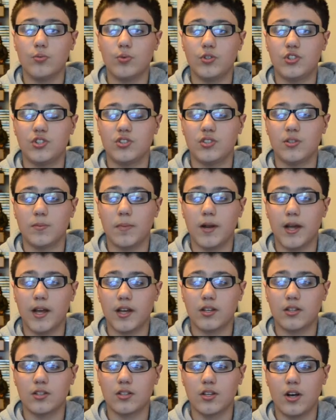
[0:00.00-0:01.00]
which is the
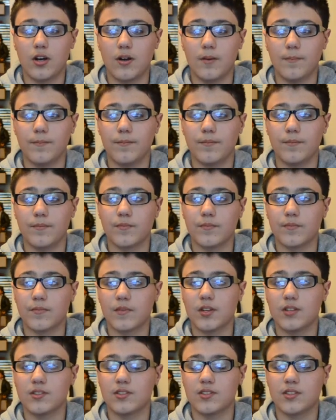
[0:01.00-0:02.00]
black
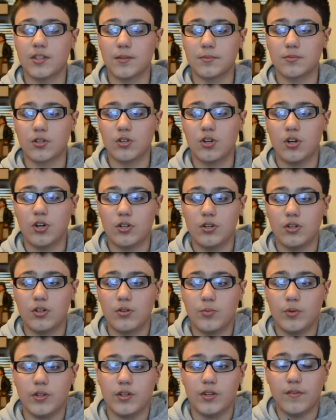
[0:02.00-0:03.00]
Decepticon
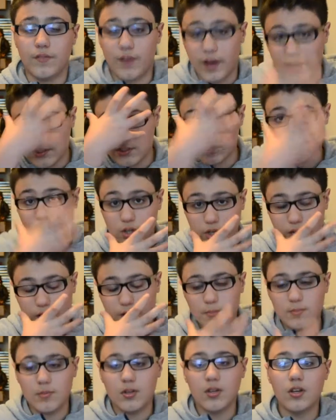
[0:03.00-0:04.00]
with the visor on
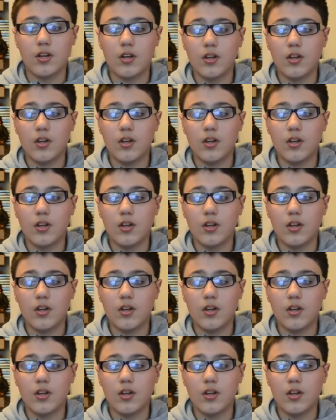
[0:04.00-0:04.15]
him.